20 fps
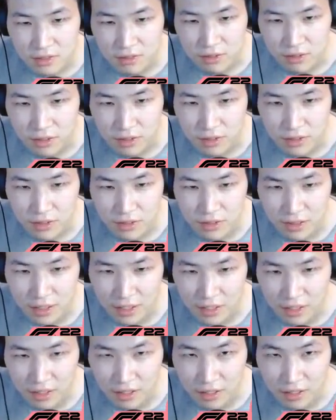Well,
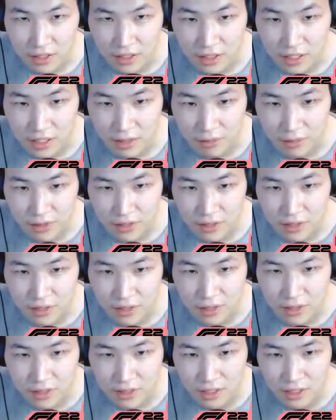thank God the game is
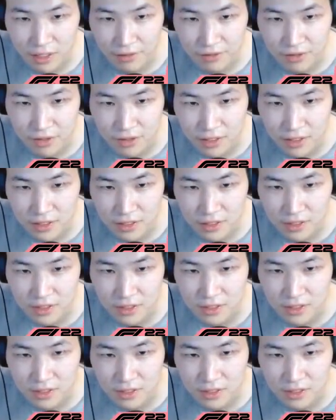done after this.